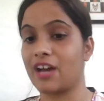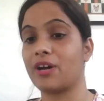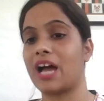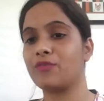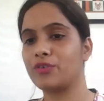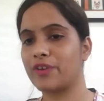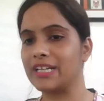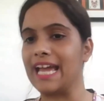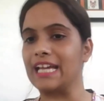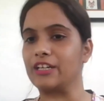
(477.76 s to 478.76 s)
I would
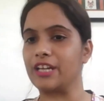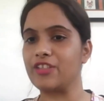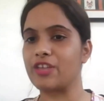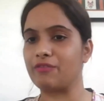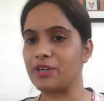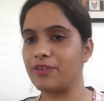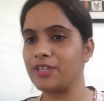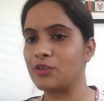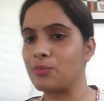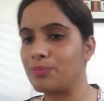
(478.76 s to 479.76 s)
really encourage
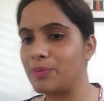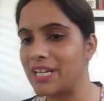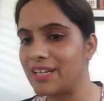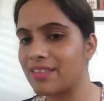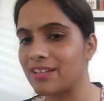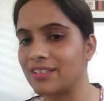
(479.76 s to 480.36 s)
everyone to please,